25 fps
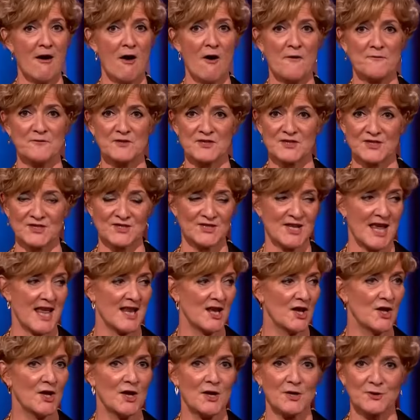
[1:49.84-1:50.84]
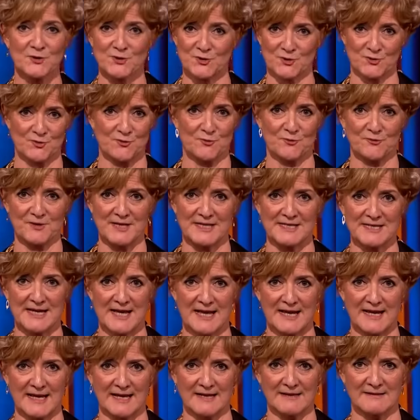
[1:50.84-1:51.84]
of stellar
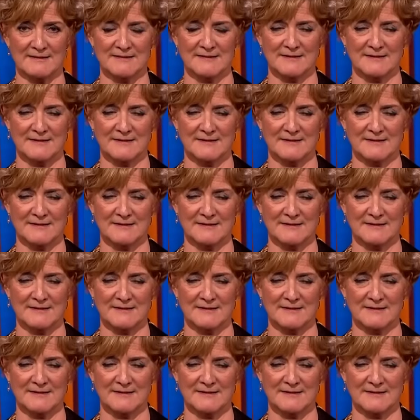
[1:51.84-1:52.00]
storytelling.